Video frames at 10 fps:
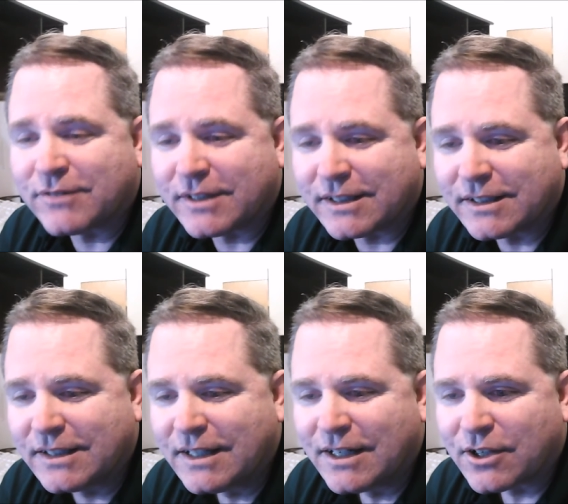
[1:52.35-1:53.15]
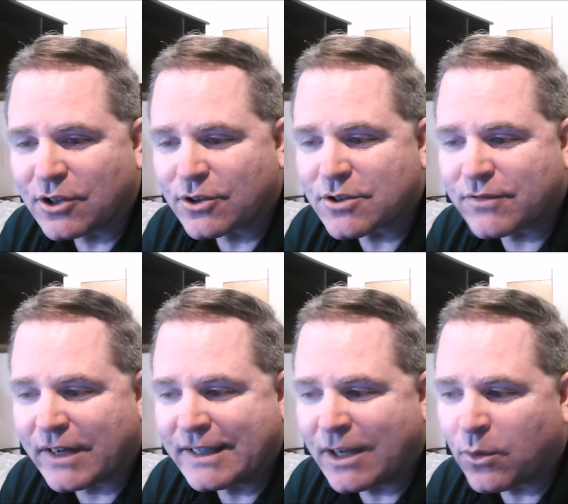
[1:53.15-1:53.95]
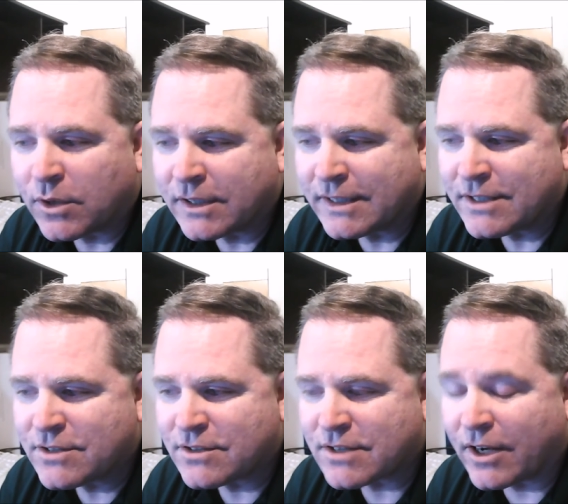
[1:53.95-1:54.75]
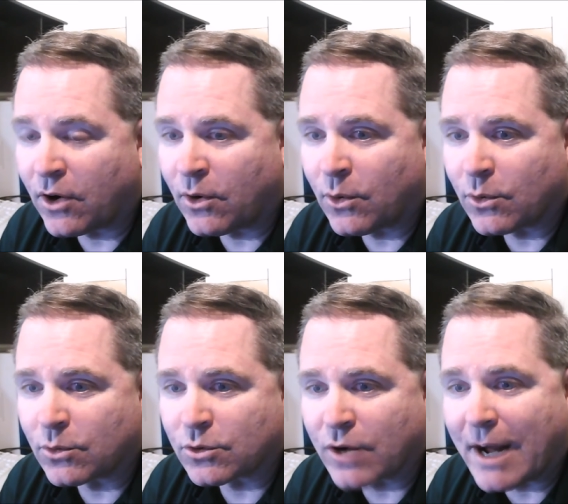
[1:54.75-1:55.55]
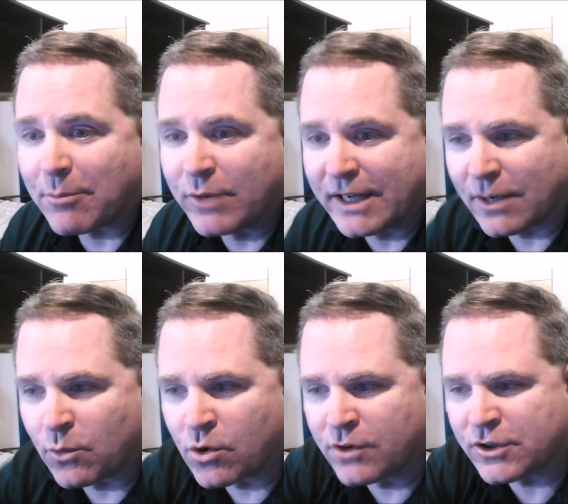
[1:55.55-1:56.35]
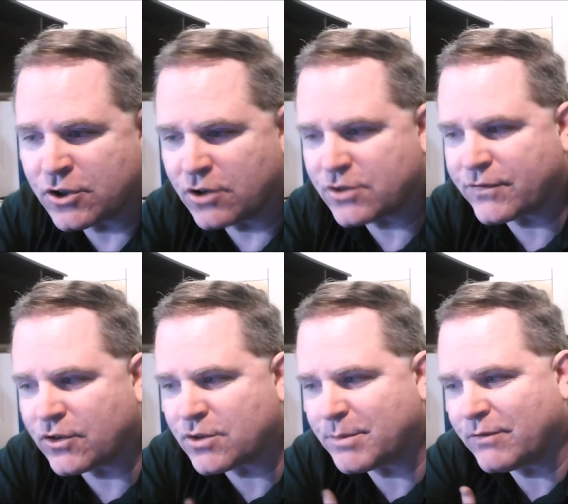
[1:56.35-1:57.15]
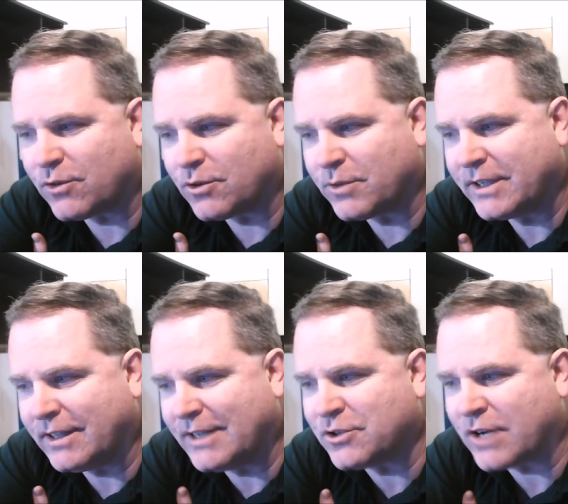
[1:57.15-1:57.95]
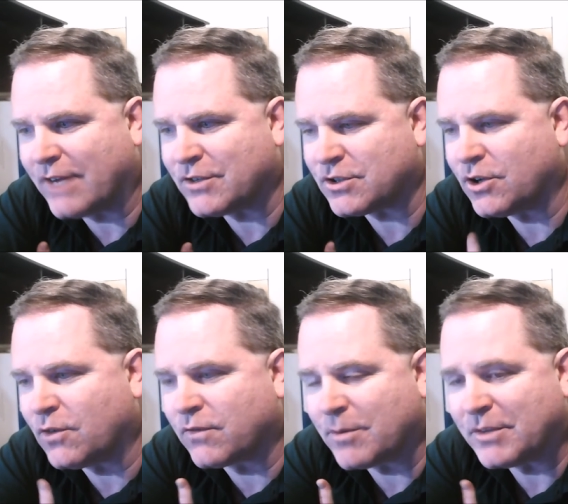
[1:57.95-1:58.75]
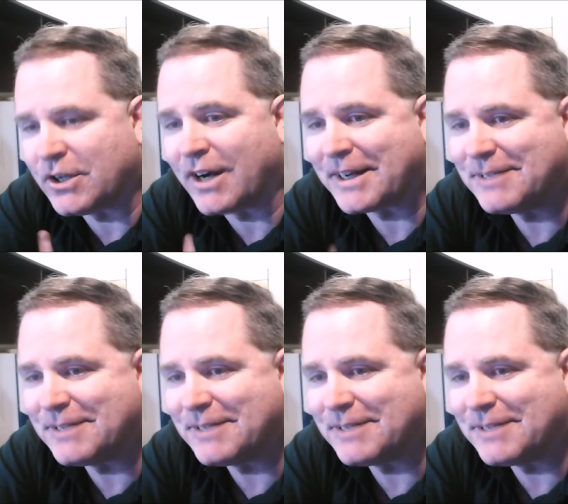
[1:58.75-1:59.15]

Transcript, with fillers: the clerks find out what it is and say, oh crap, we got to warn the church first before we let Travis know from the docket.